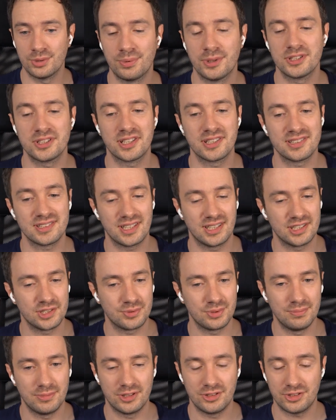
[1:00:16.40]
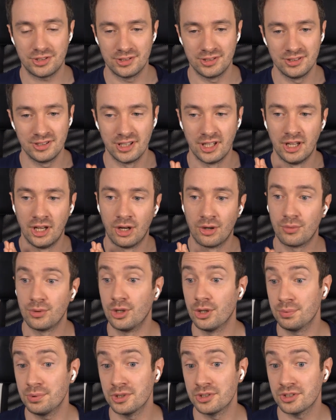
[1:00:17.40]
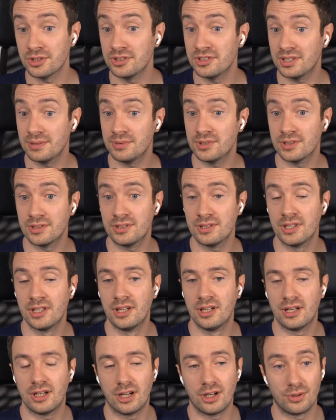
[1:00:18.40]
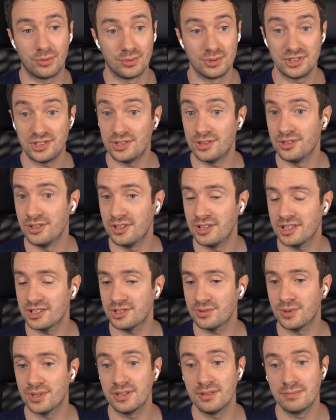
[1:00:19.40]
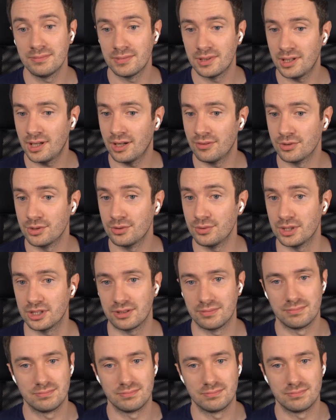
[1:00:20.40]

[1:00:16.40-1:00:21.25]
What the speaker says: podcast, as we mentioned. We hope you enjoyed this episode. We'll see you in the next one. Have a good week.